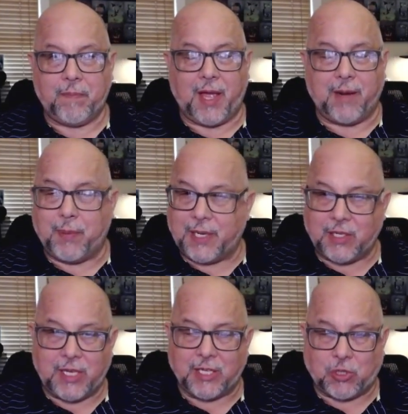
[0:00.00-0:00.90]
But
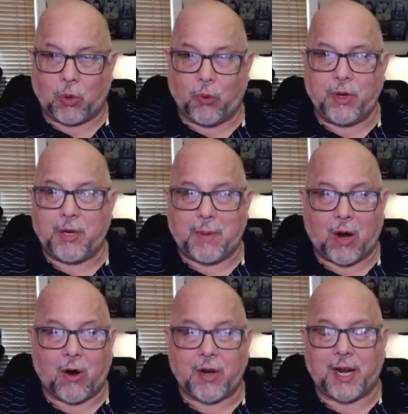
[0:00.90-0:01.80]
it tore into my
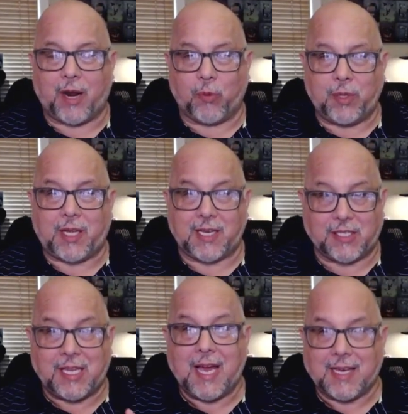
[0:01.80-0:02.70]
heart, and I realized,
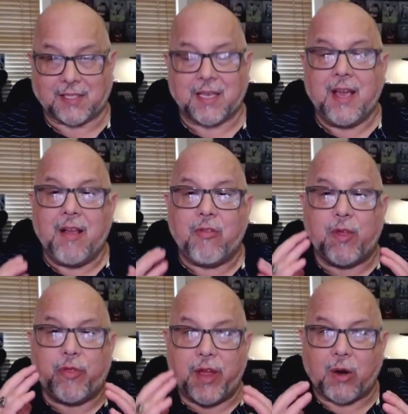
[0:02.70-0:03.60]
yes,
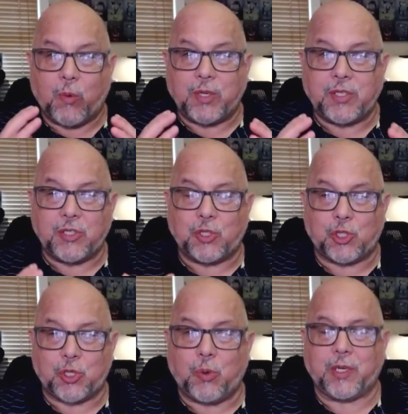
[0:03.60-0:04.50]
that there was a
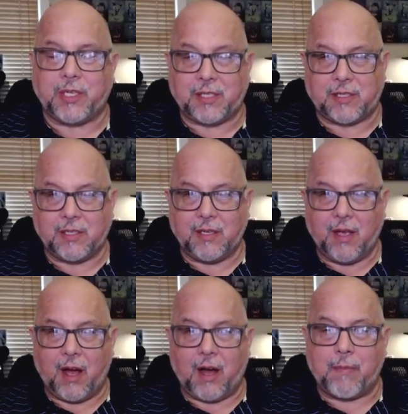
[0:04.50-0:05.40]
choice
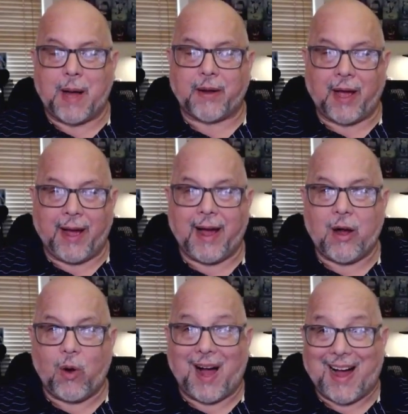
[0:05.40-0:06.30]
about
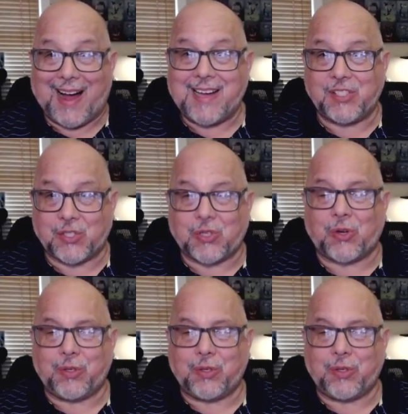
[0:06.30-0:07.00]
how I saw